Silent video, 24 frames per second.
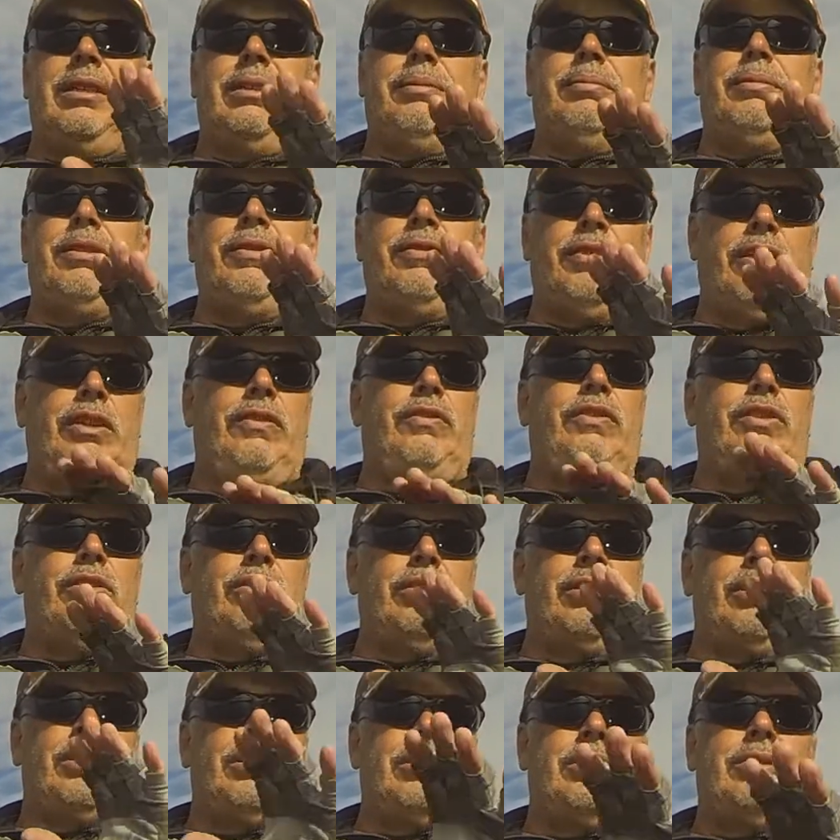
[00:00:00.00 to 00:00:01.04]
if you're
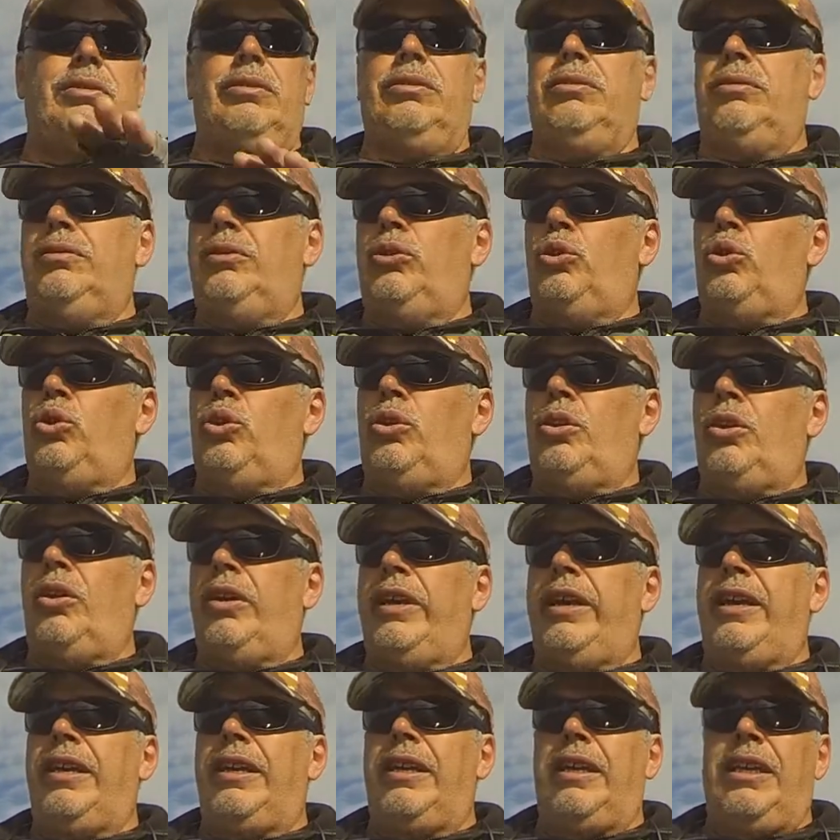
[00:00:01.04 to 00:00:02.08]
into
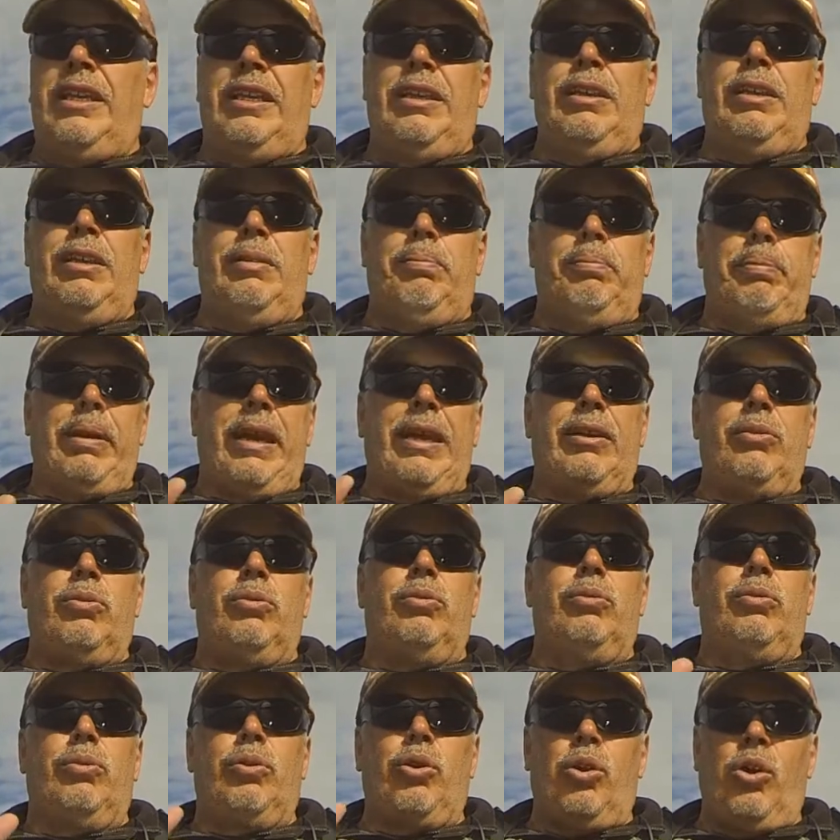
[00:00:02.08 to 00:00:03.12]

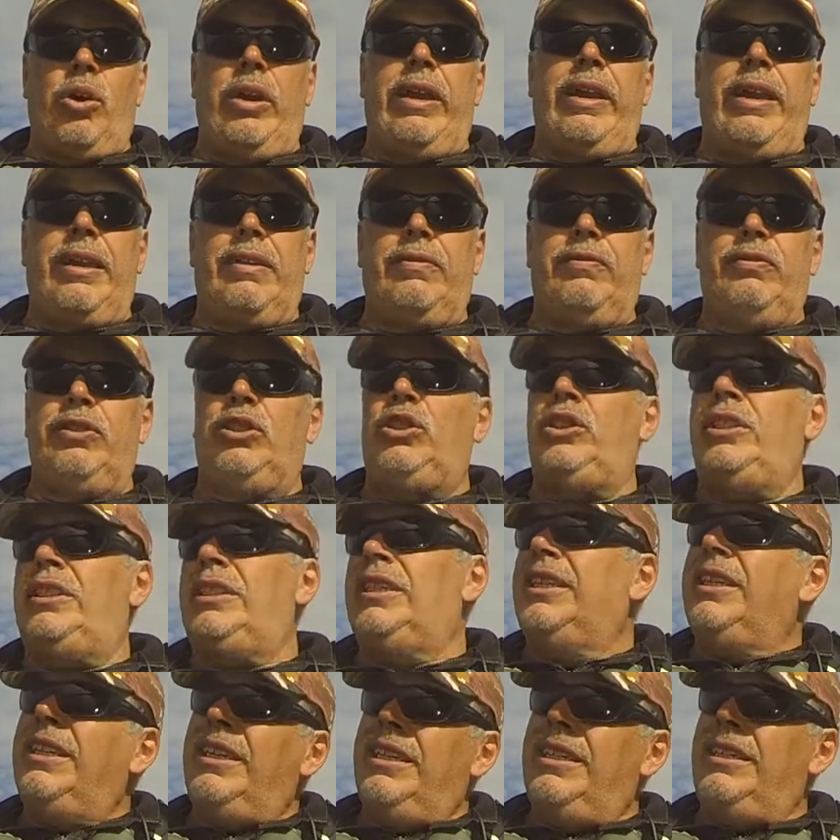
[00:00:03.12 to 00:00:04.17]
paddle kayak fishing,
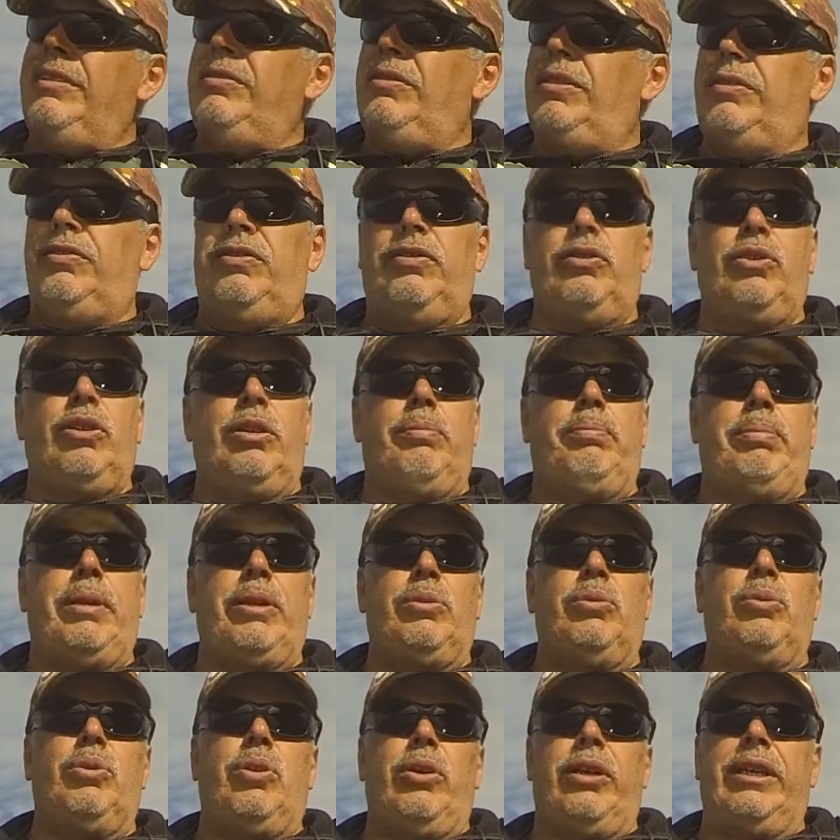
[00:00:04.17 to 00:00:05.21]
and even if you've got a pedal
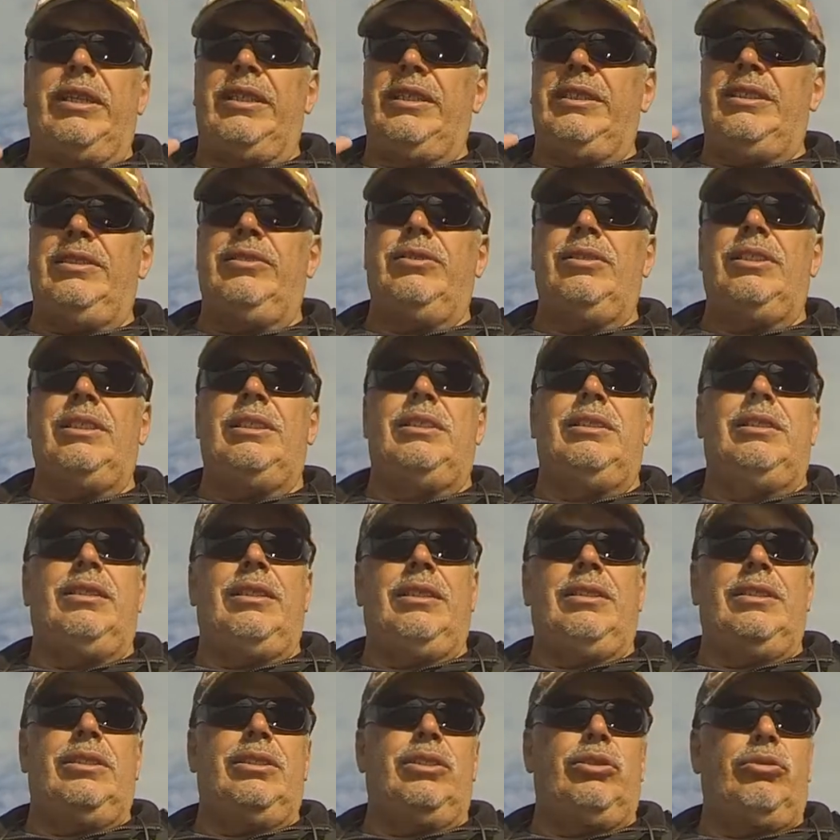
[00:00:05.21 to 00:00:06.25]
kayak, you still need to know
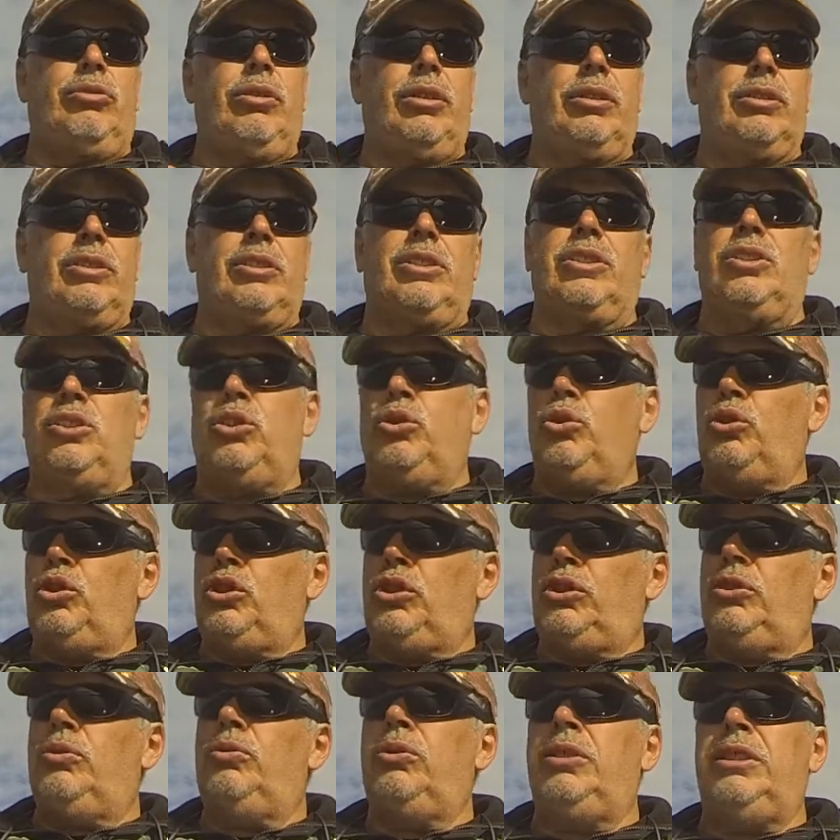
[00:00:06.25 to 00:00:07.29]
these strokes because you'll
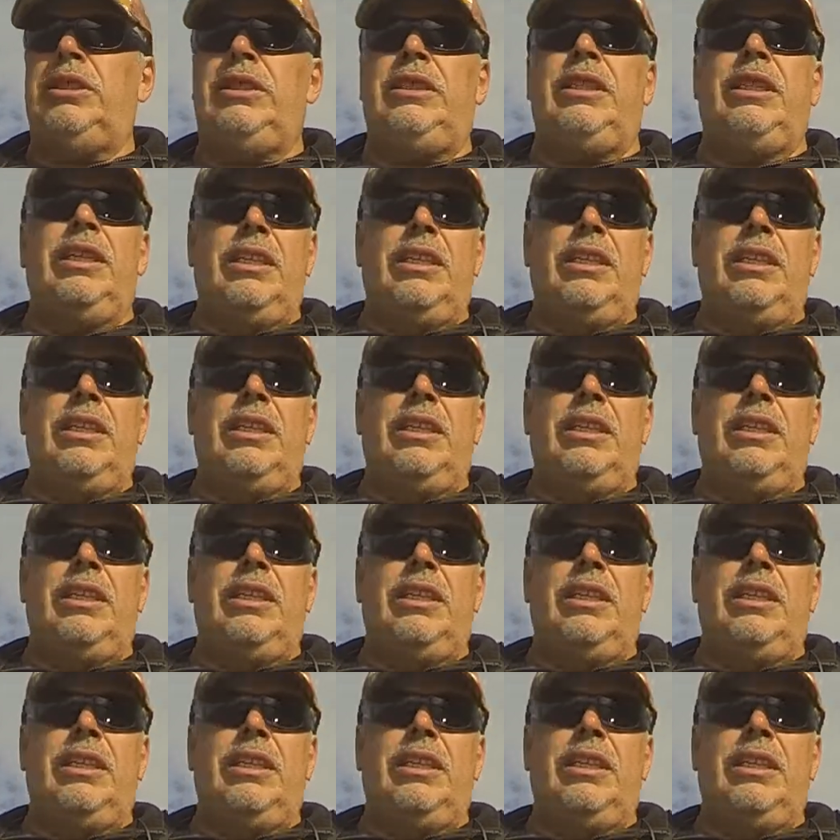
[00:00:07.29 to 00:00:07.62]
still need